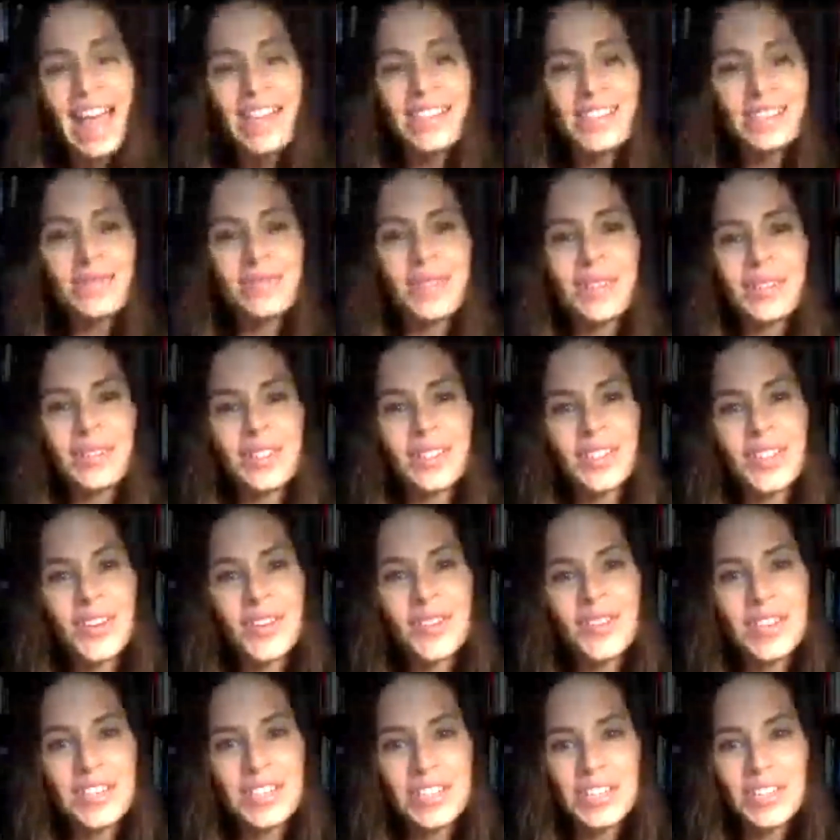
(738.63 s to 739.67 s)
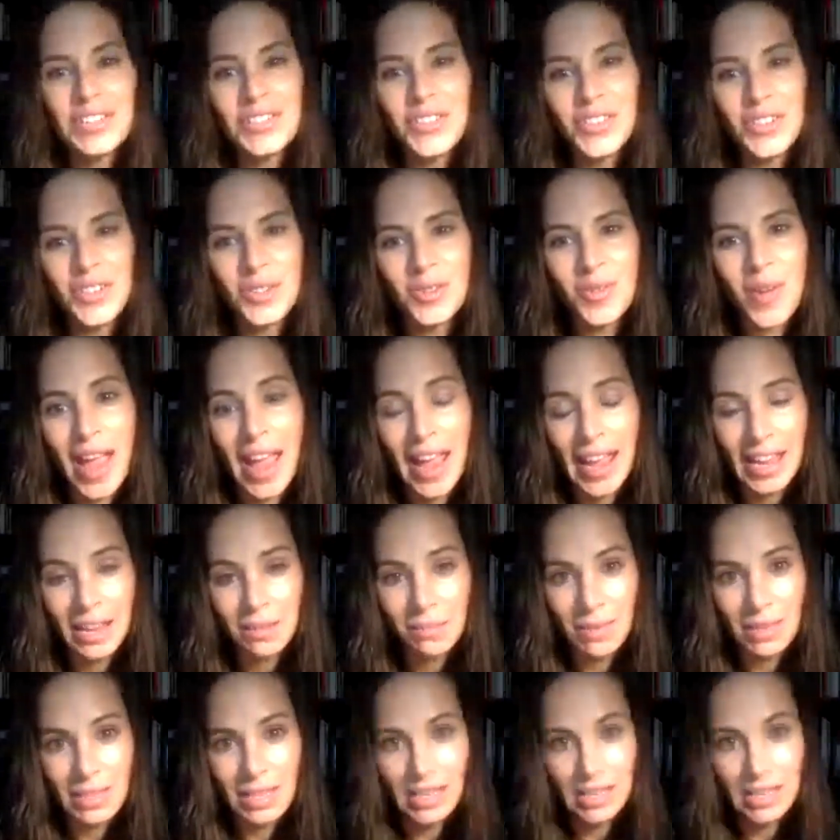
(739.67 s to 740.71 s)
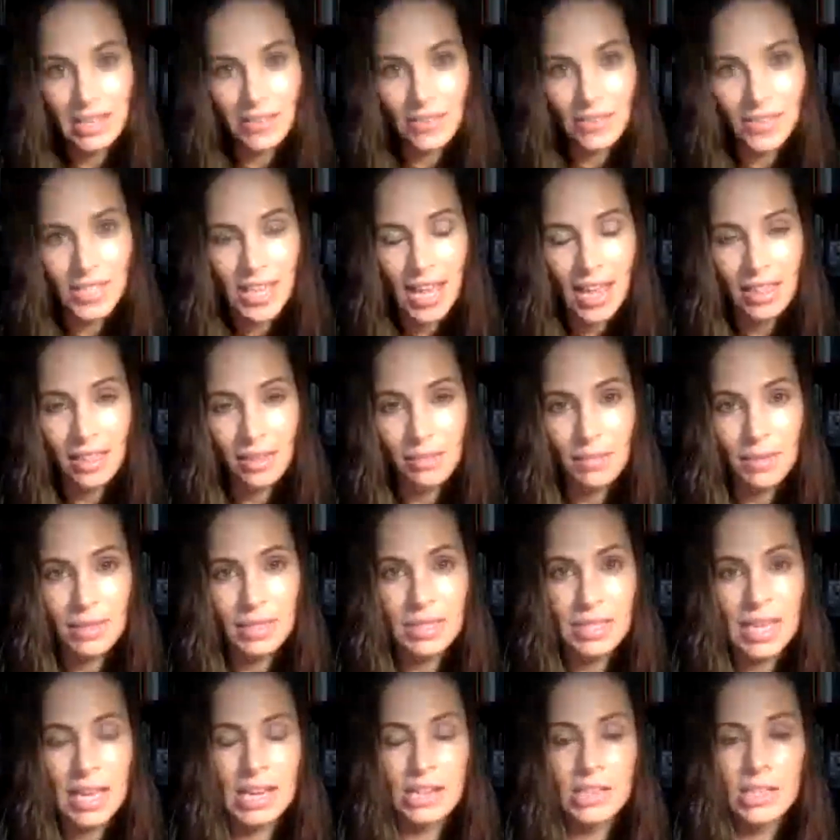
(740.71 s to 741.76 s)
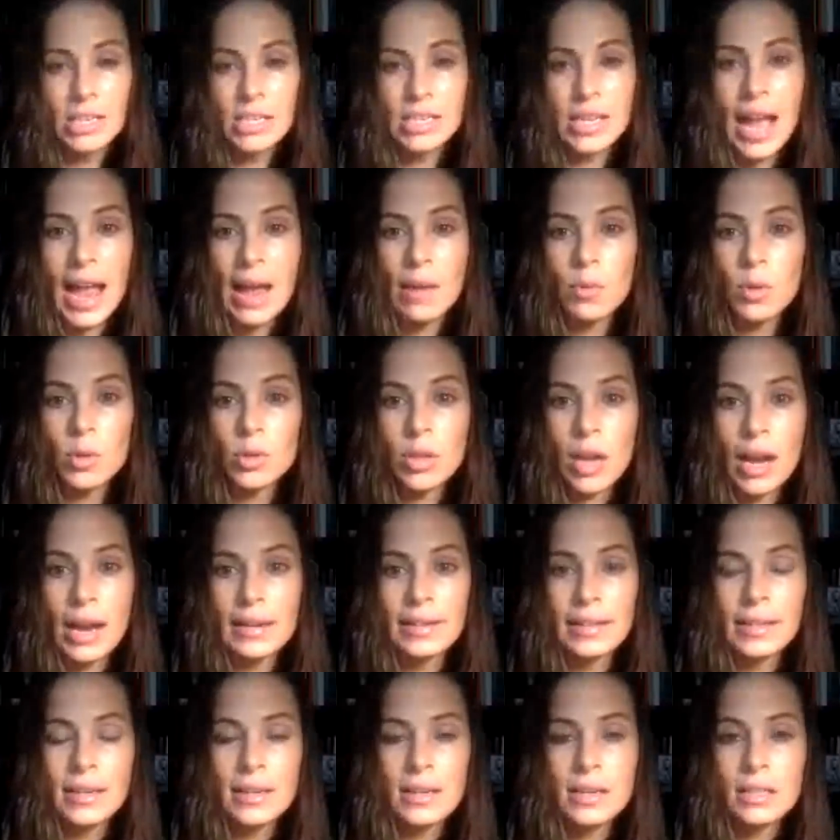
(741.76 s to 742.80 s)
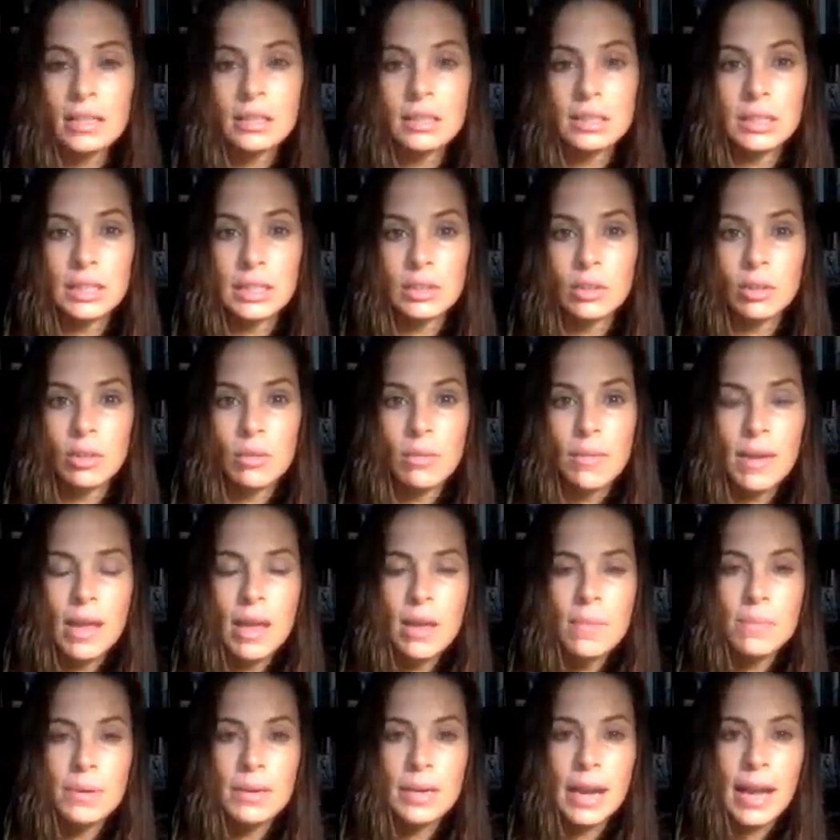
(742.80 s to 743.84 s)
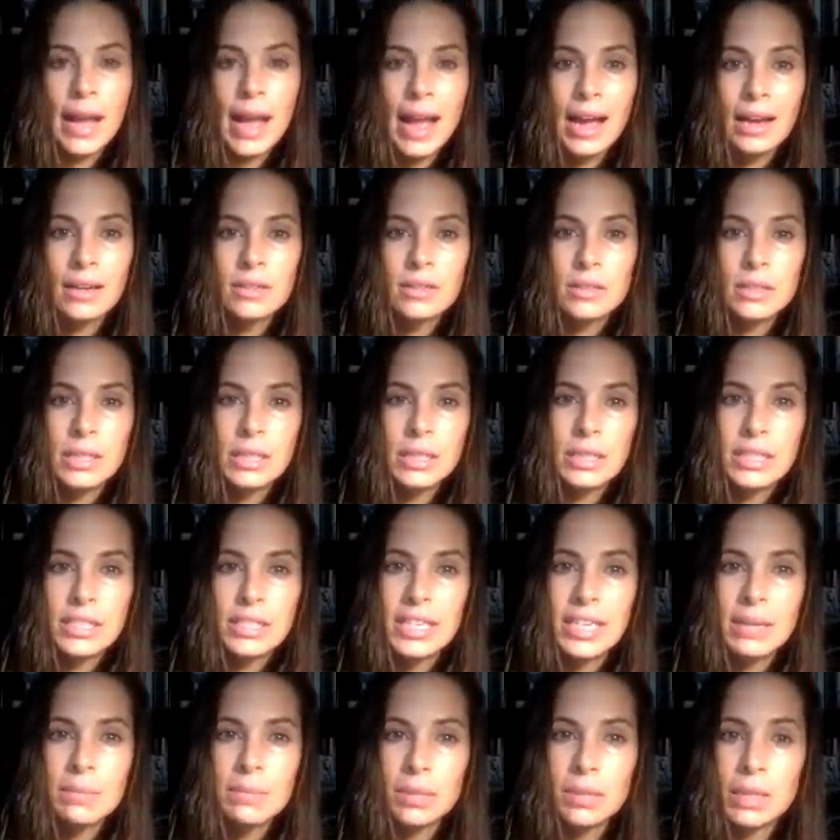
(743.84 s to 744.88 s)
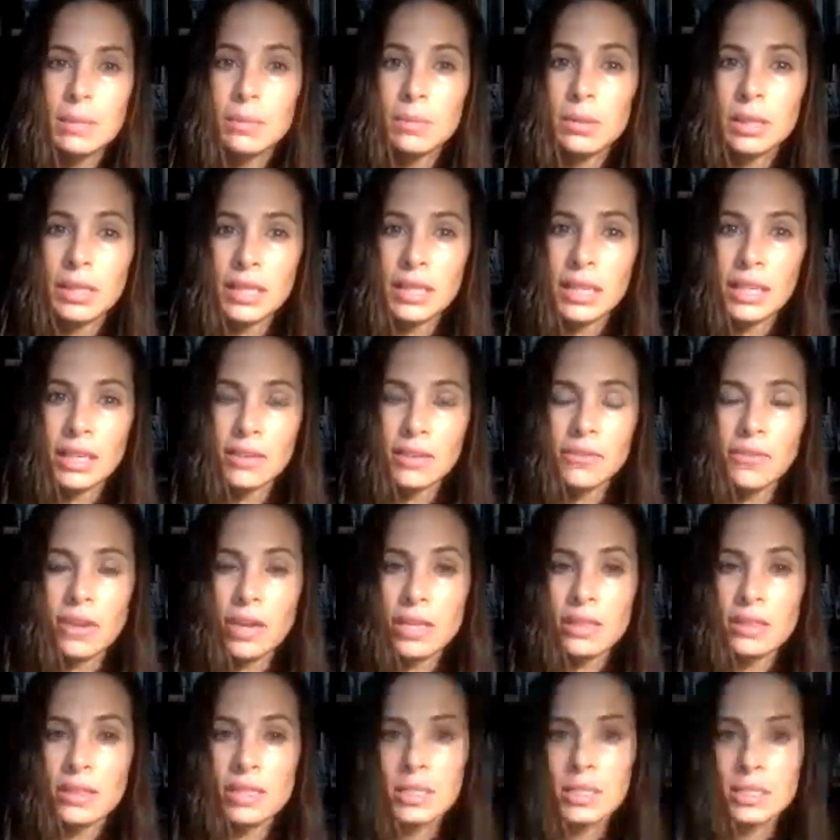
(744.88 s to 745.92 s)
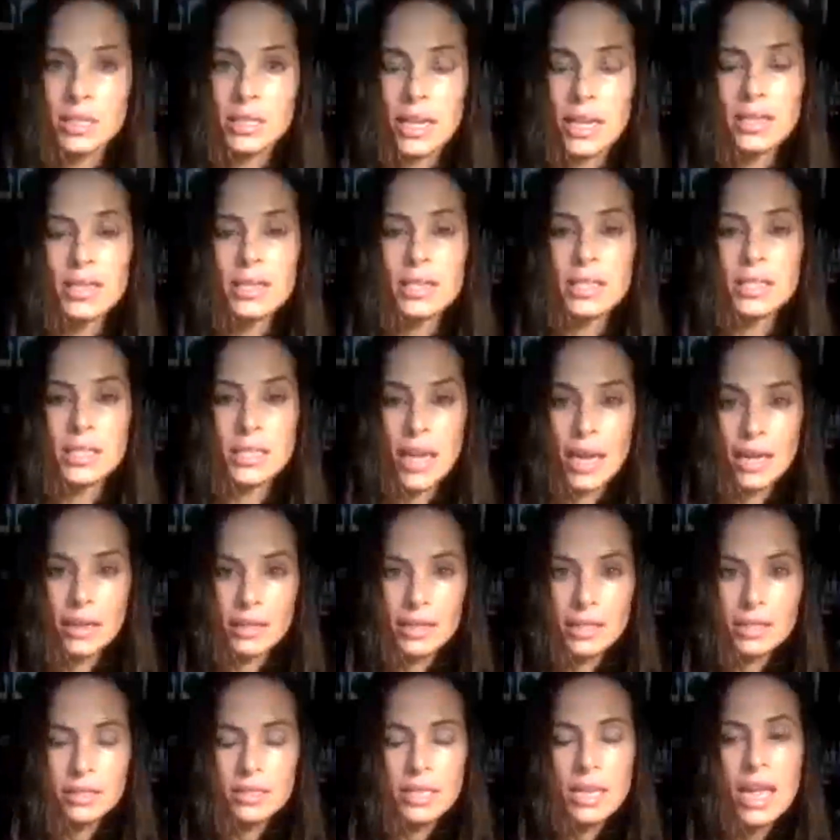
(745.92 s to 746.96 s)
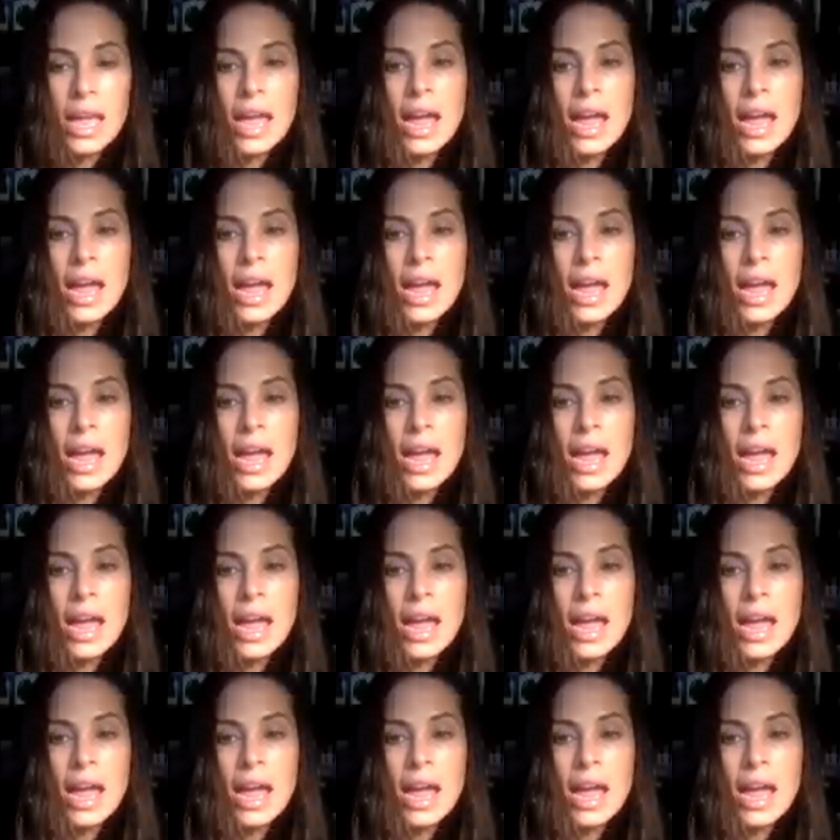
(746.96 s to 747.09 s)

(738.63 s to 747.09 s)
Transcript: So we are going to do 8 minutes of silent meditation. I will guide it a little bit, but I actually deeply believe in the silence